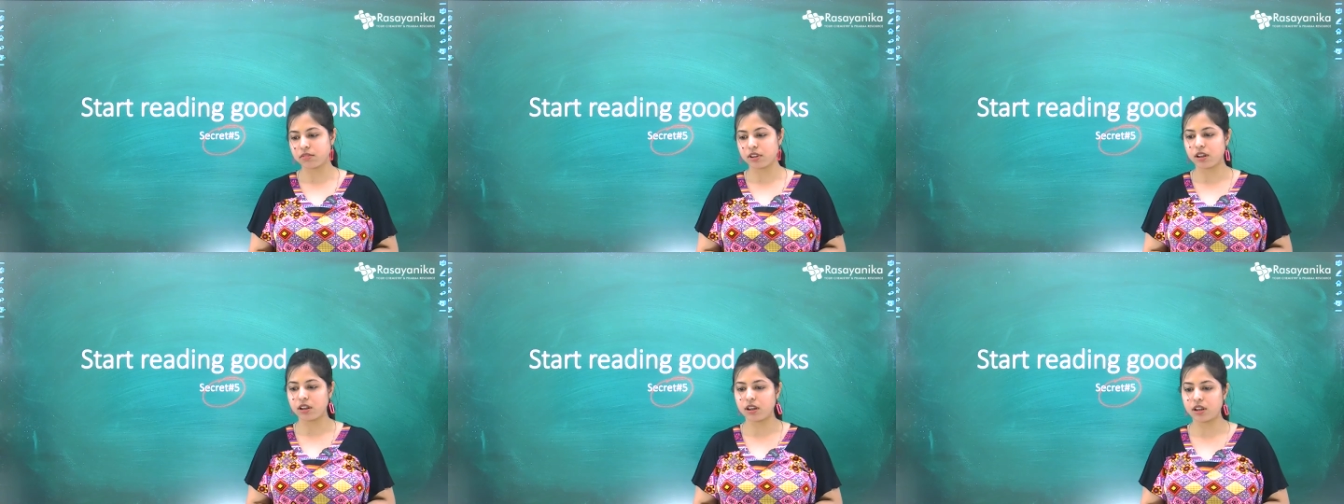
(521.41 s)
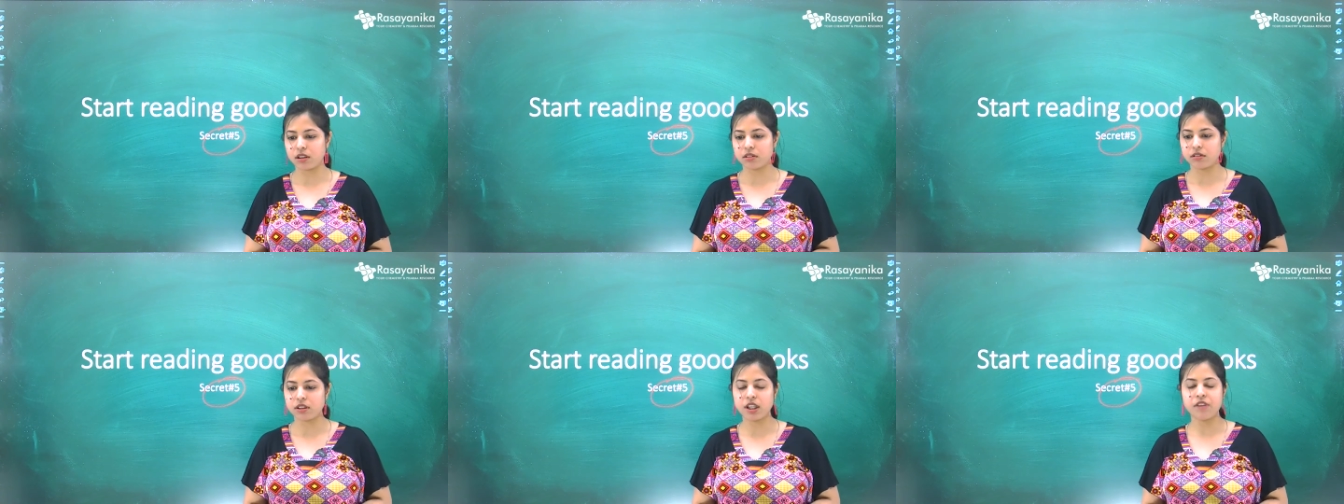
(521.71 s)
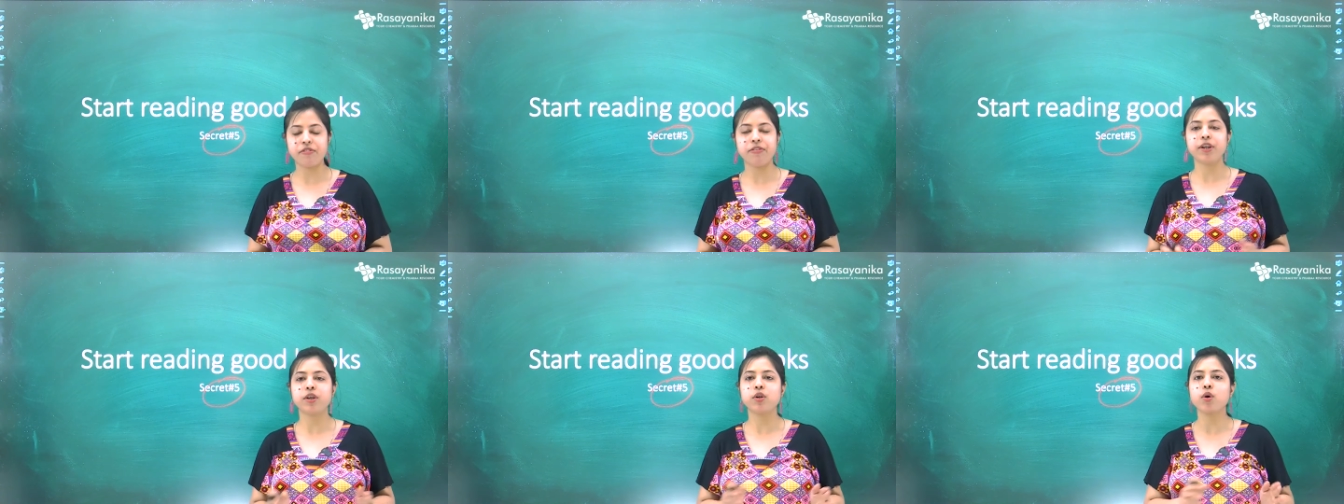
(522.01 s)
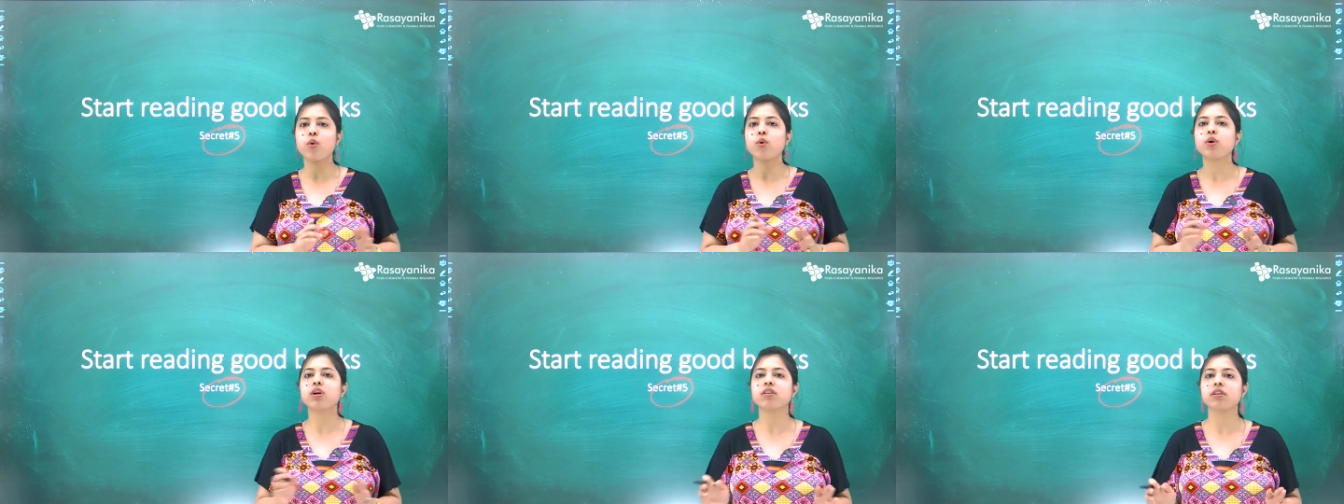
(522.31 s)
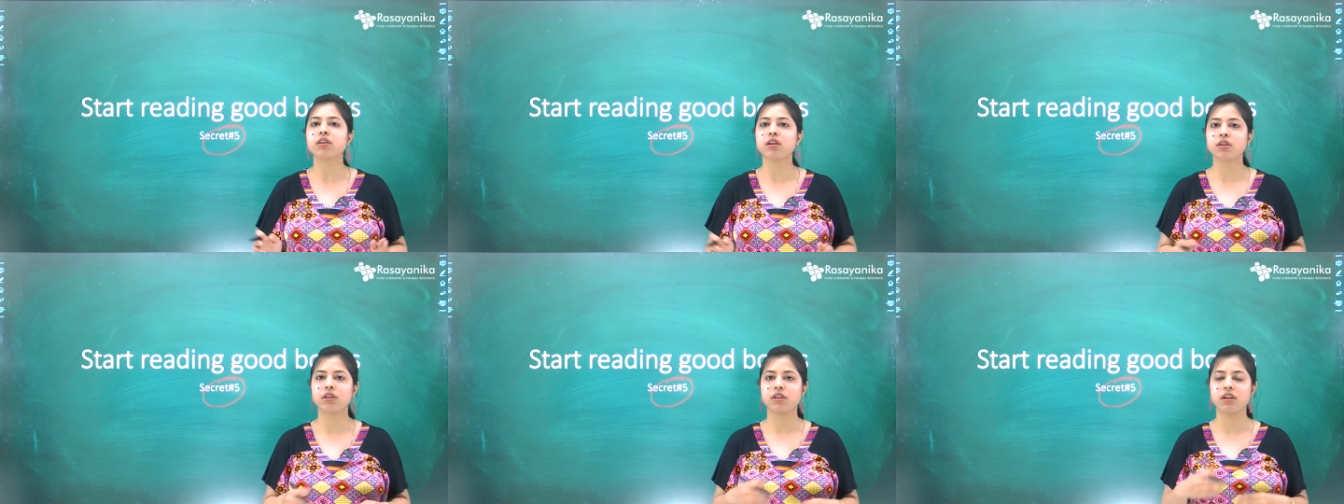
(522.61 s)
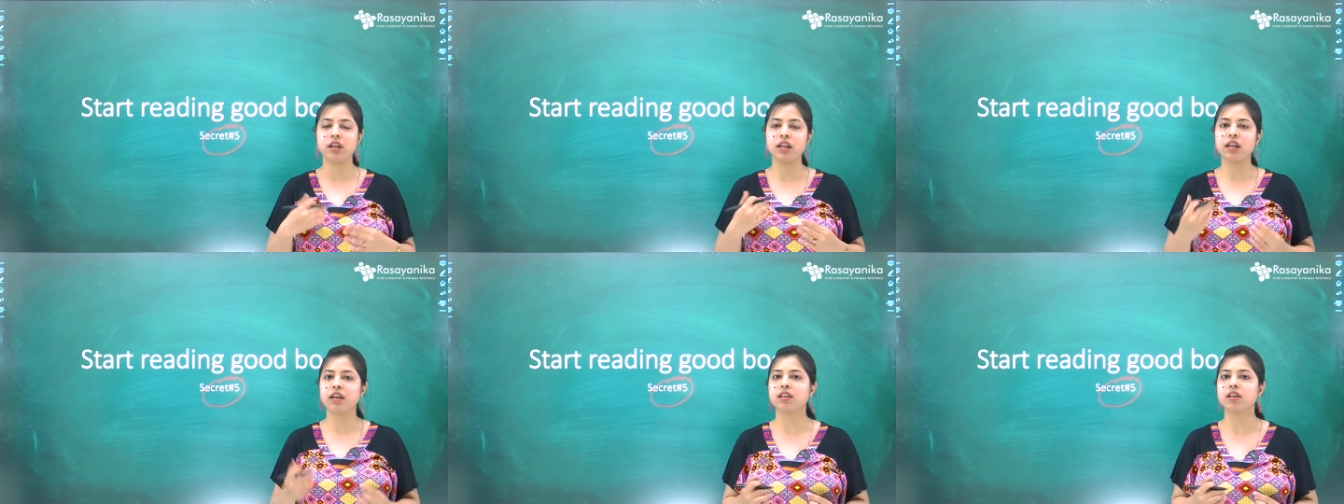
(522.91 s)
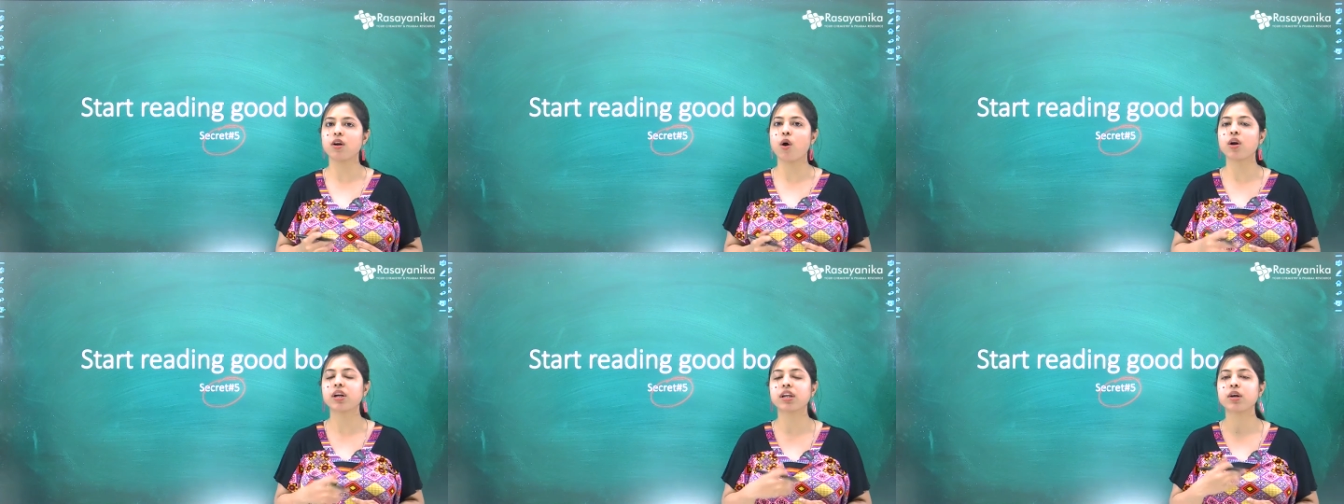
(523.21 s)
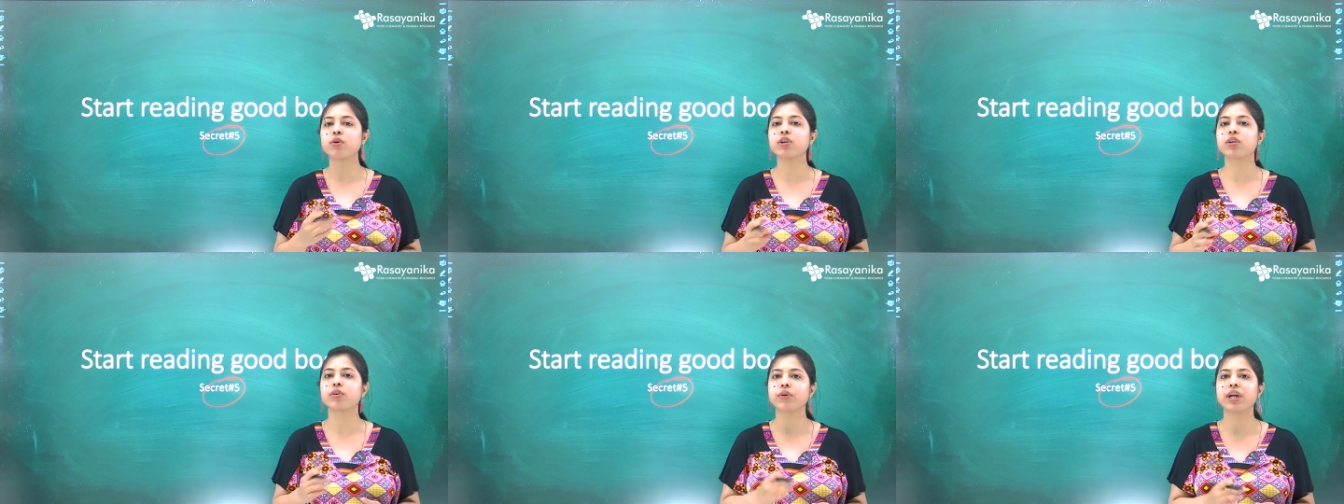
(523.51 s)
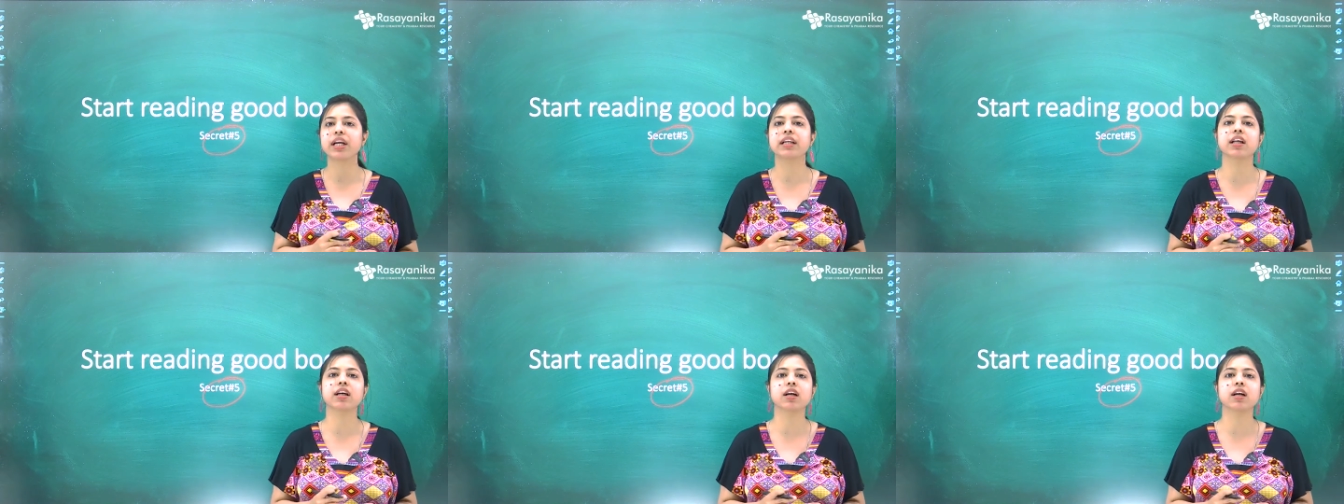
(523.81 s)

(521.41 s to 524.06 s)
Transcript: uh, if you don't learn or don't read